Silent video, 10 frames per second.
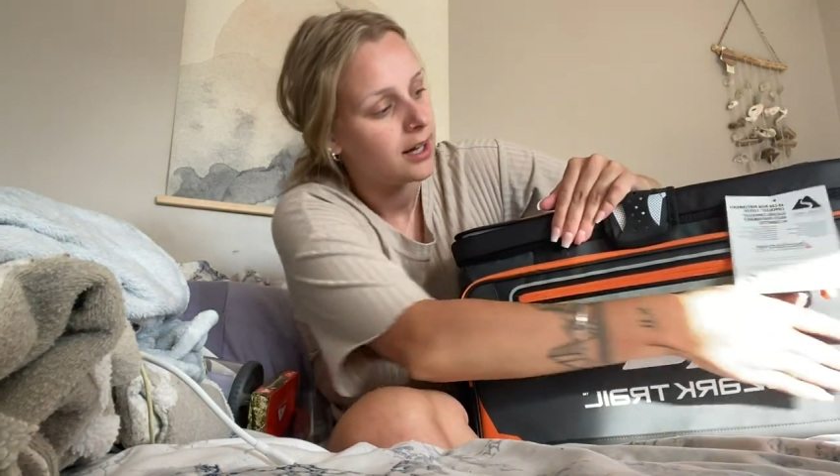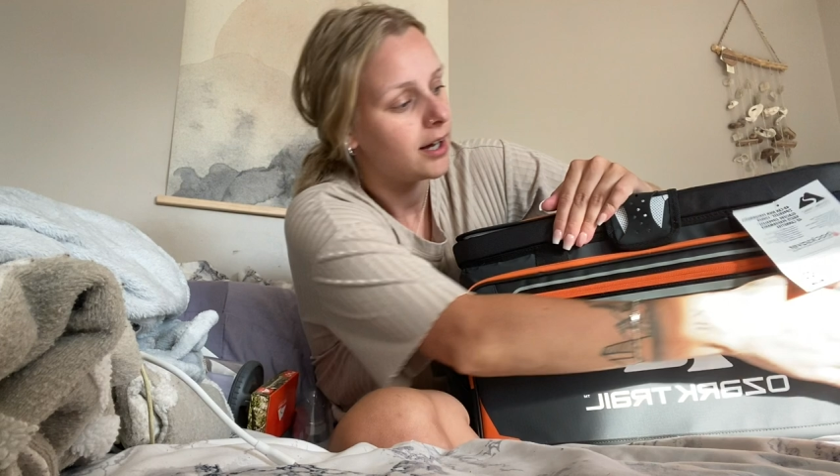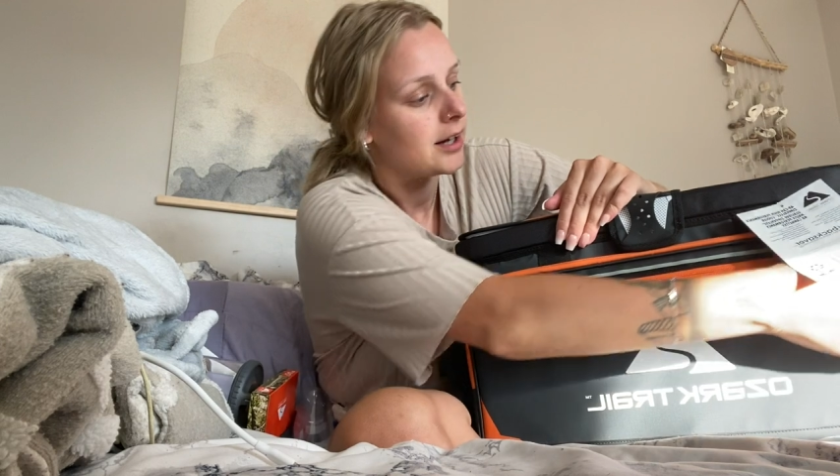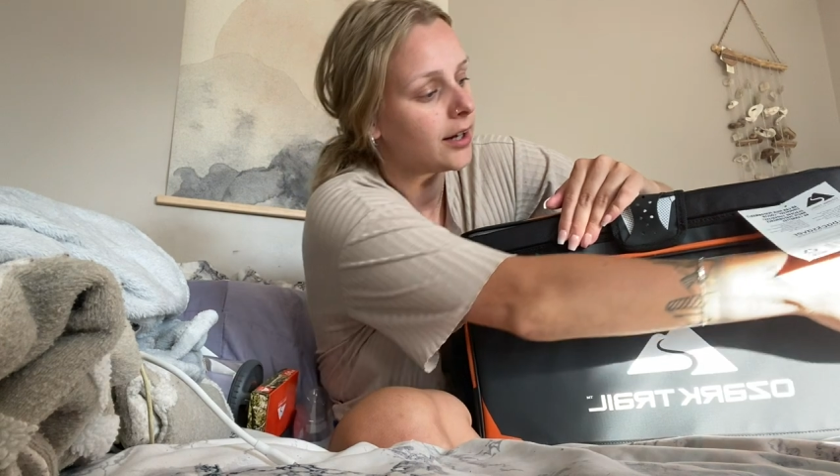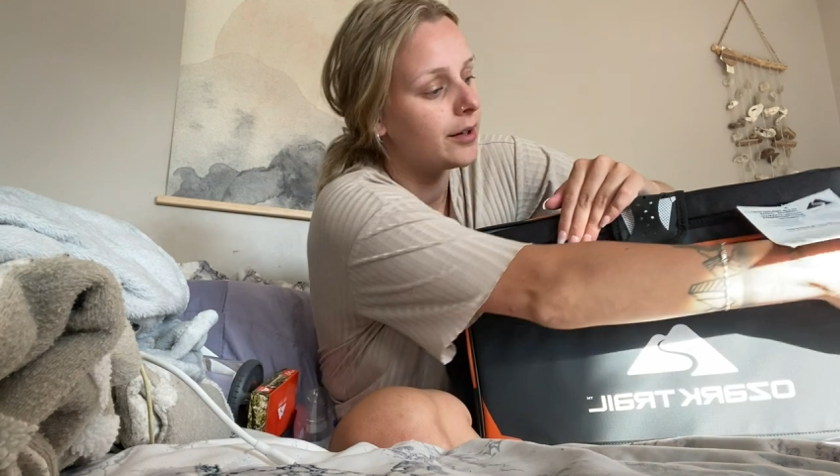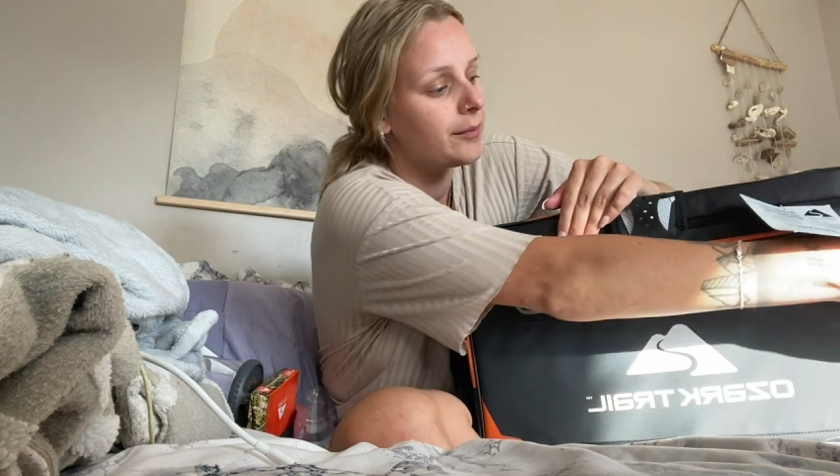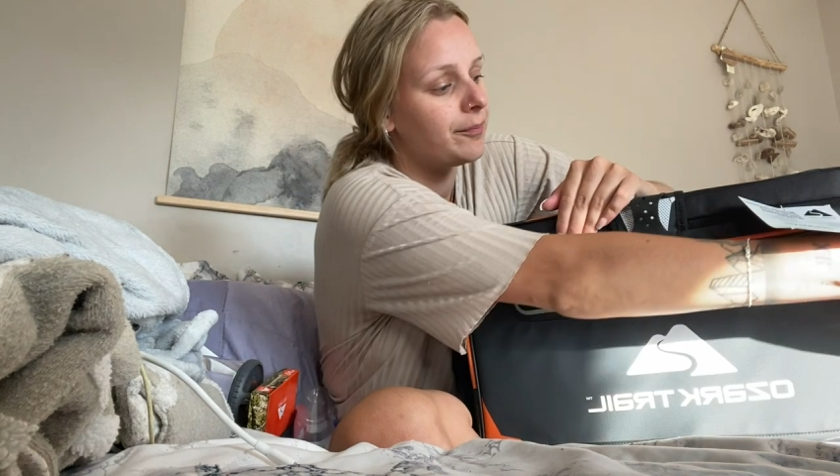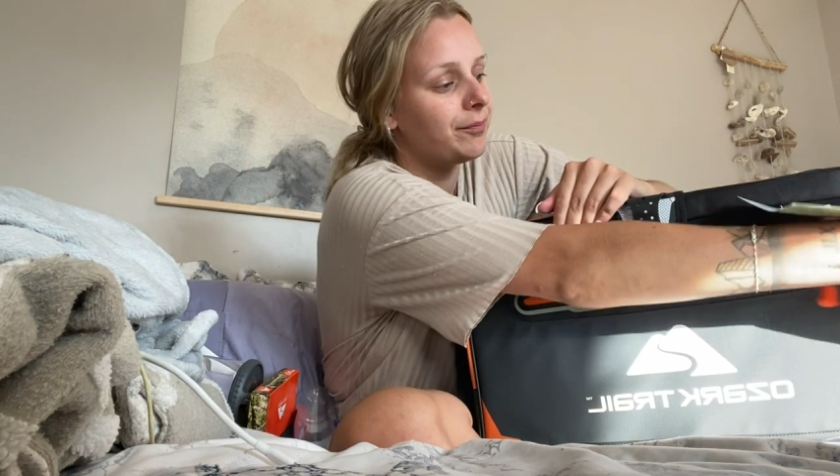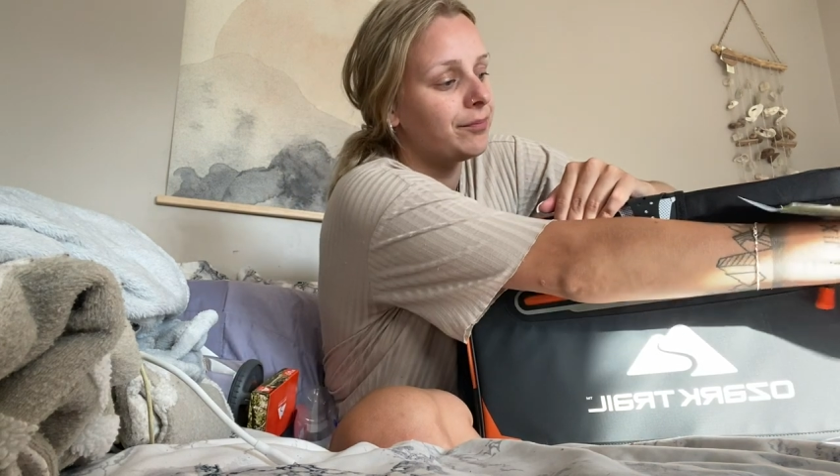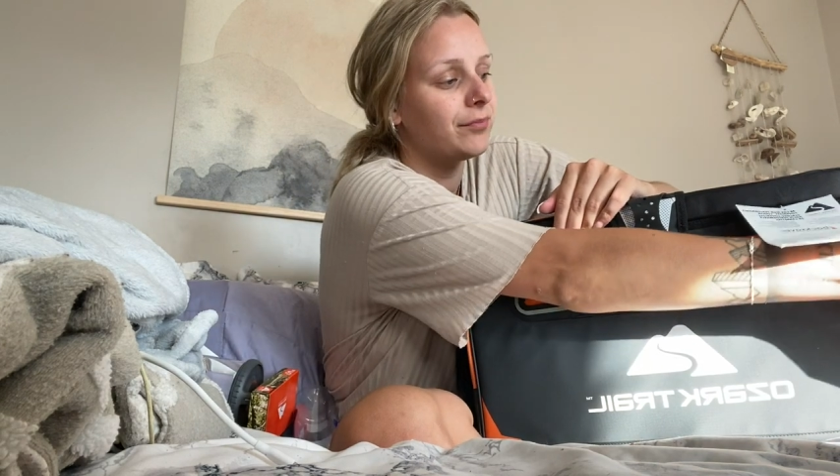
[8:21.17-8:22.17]

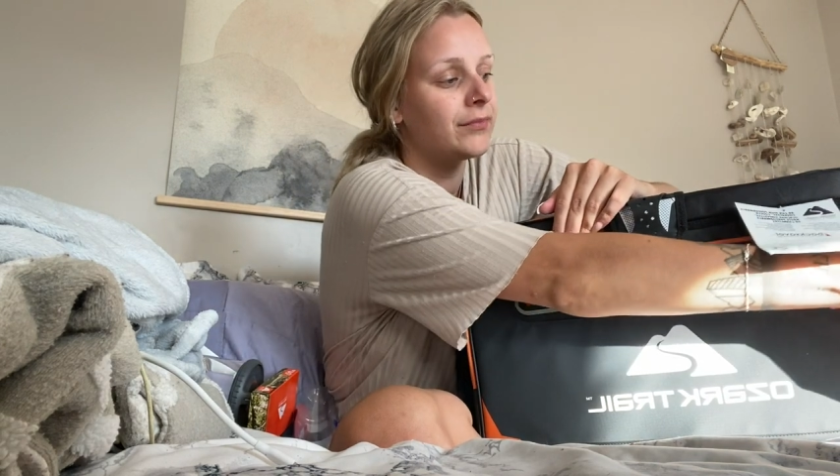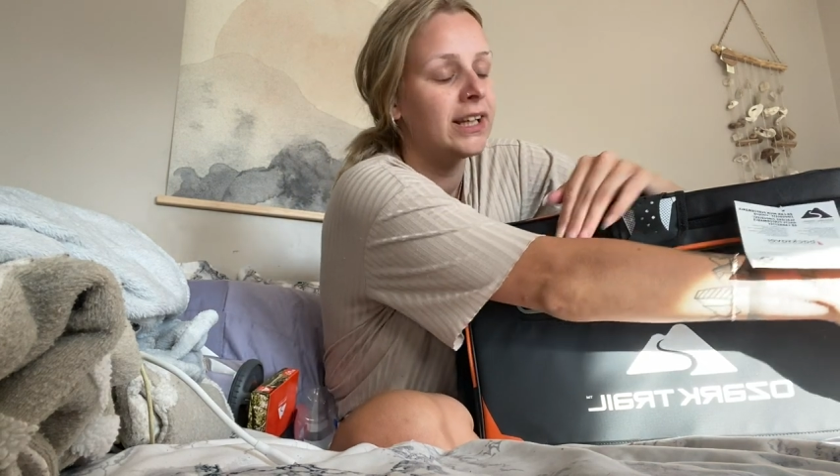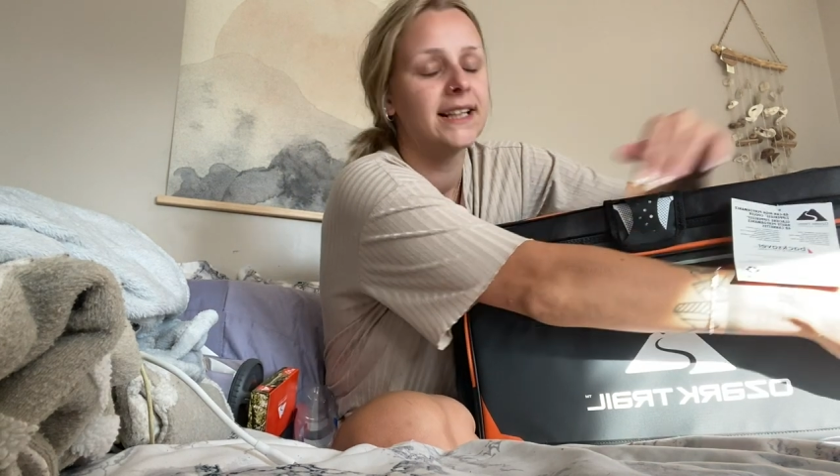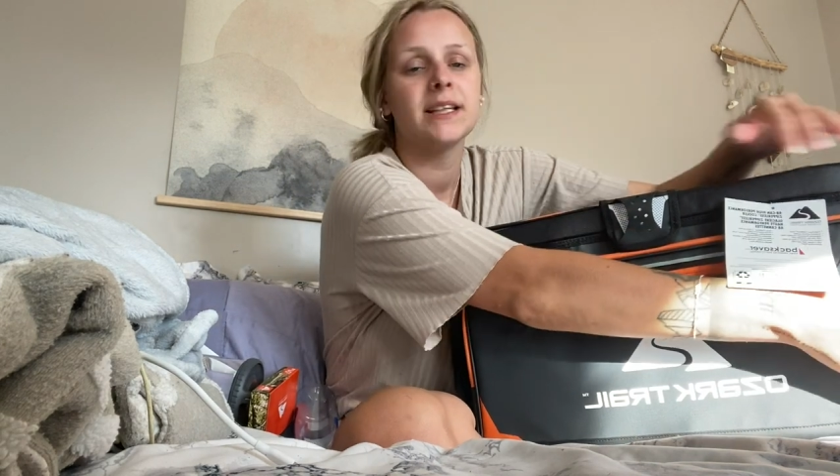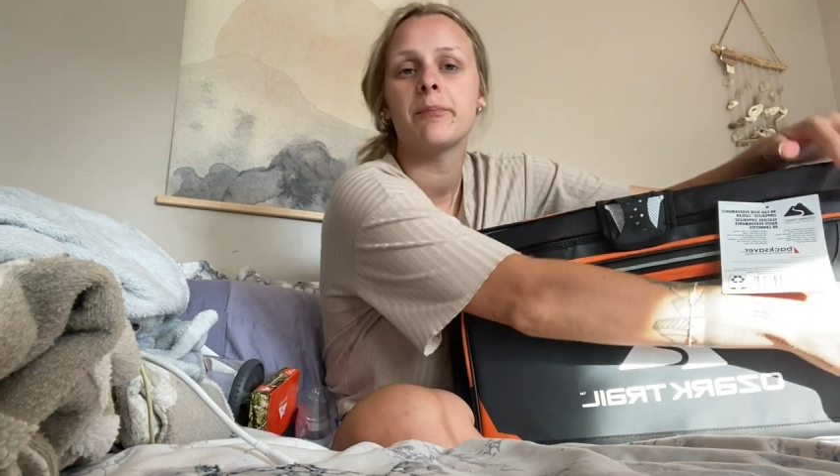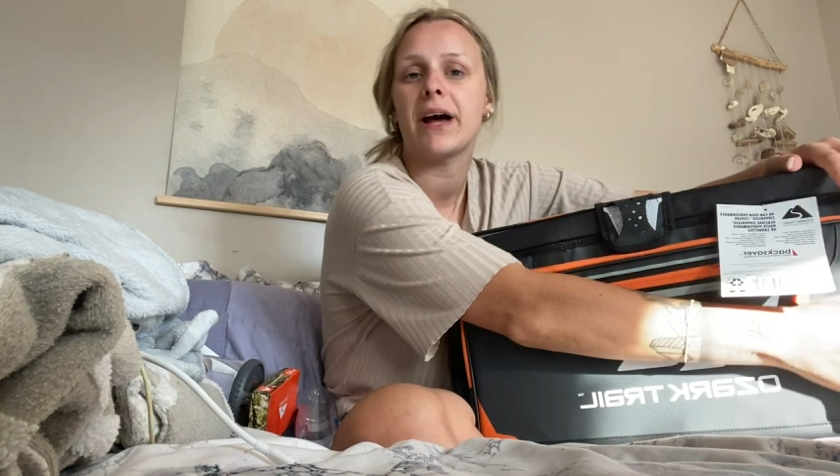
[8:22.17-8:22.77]
Um, is it